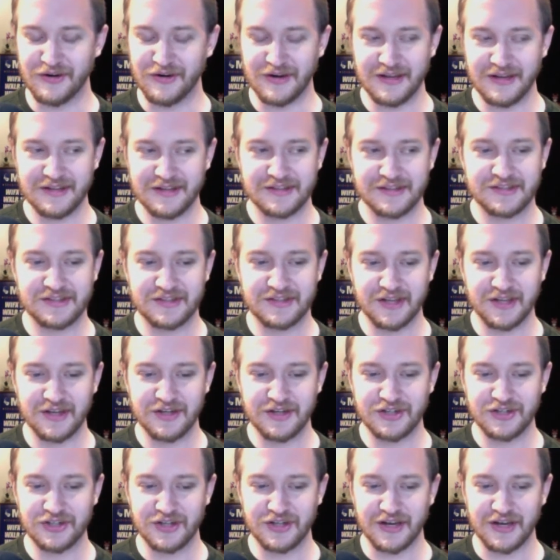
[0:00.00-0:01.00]
it's
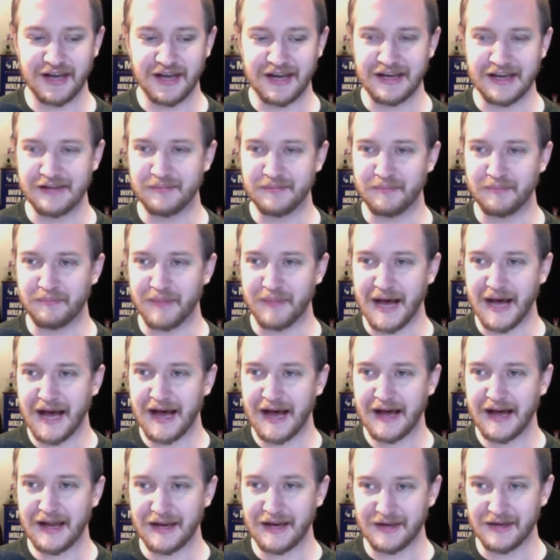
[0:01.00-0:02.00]
such a
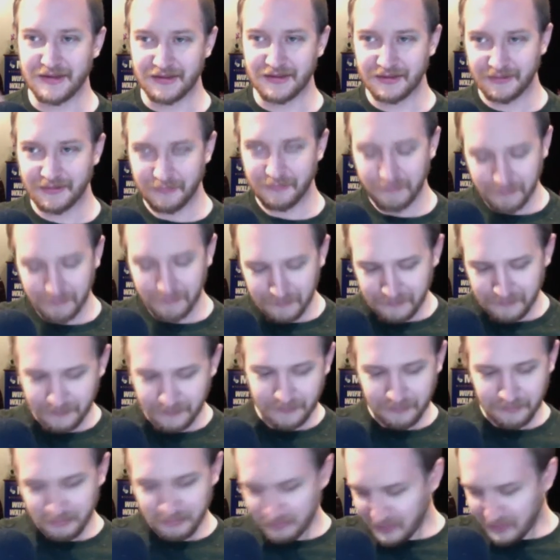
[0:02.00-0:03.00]
mind
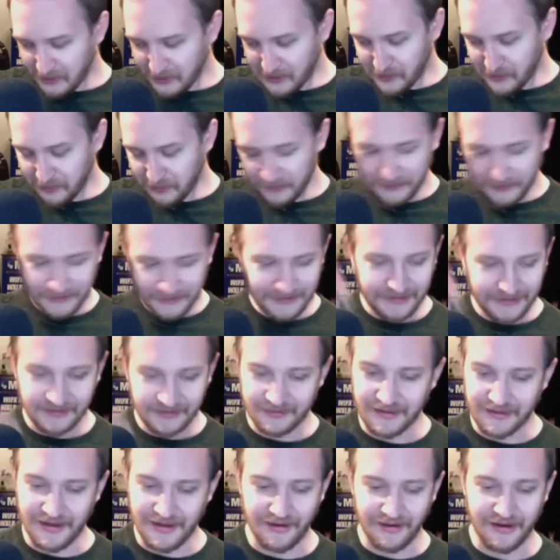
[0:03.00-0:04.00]
boop,
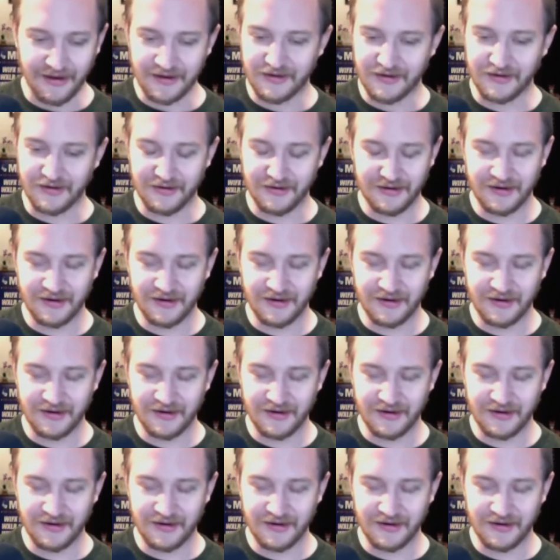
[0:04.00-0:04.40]
that like yeah.